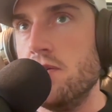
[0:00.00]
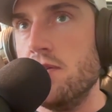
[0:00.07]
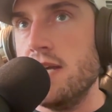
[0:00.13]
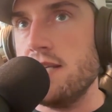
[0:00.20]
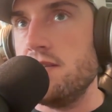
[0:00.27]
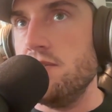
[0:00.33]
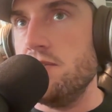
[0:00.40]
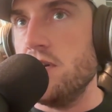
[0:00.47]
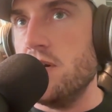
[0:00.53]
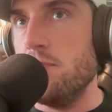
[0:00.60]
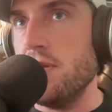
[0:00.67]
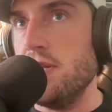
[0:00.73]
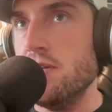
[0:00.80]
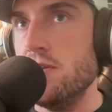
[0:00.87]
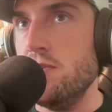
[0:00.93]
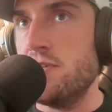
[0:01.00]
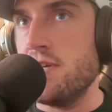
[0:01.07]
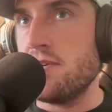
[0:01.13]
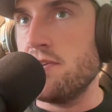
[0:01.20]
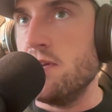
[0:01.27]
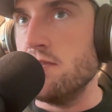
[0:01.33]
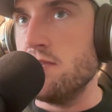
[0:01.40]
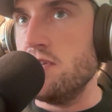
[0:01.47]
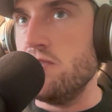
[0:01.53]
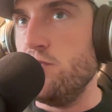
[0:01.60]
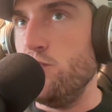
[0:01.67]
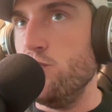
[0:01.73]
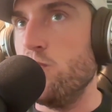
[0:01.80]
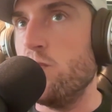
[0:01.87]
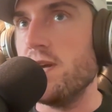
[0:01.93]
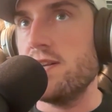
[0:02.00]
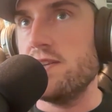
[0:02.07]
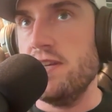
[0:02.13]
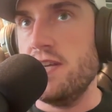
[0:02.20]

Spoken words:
like to jump into new technology too quickly.